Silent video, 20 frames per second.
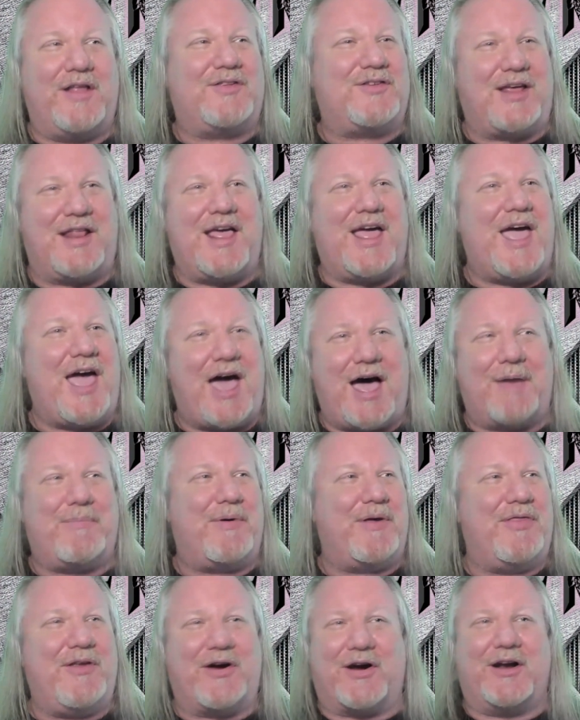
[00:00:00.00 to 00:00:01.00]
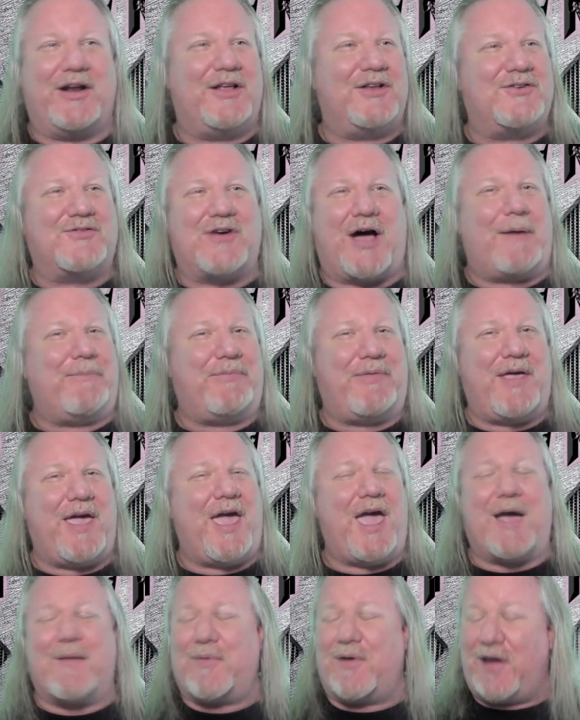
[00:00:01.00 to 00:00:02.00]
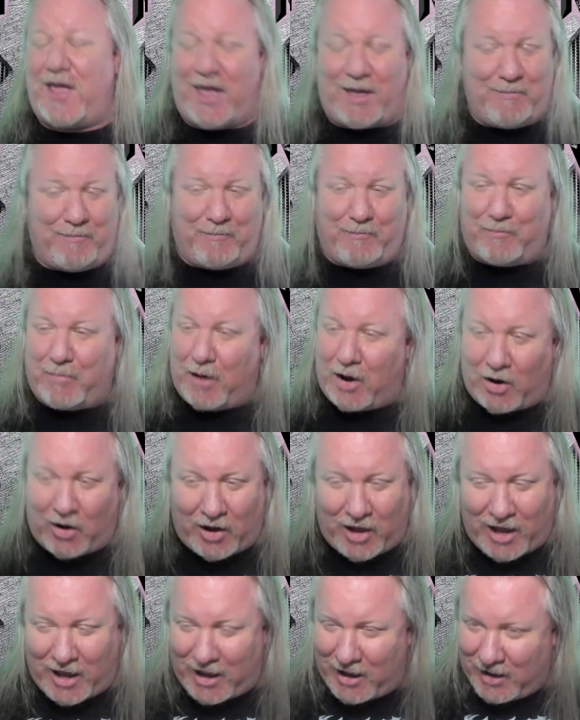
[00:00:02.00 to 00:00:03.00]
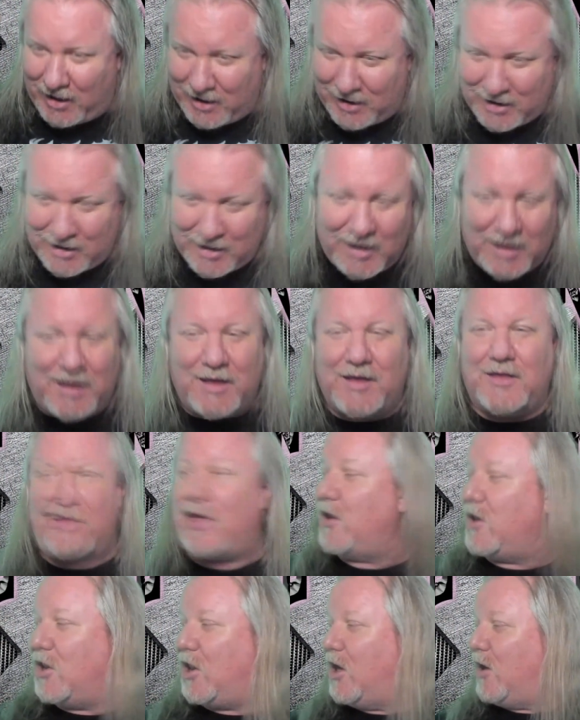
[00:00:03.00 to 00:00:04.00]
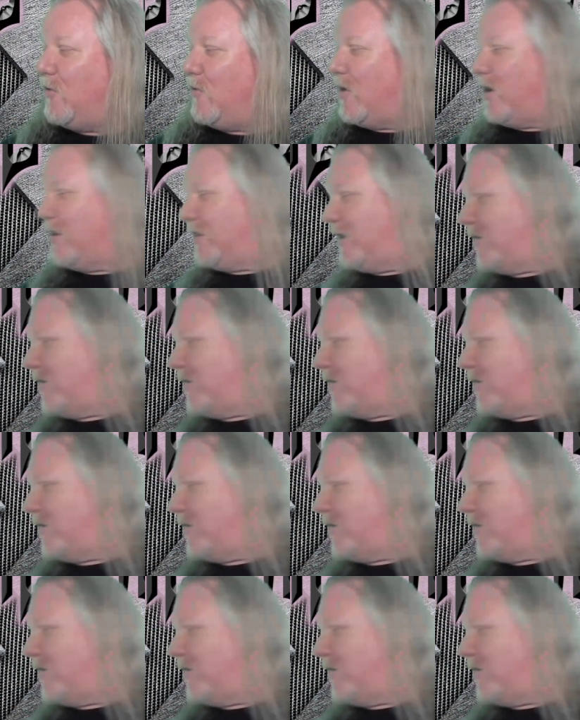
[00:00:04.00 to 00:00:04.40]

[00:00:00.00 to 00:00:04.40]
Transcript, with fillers: It's going to happen. They're going to drop the hammer, and boy. Now, you know what?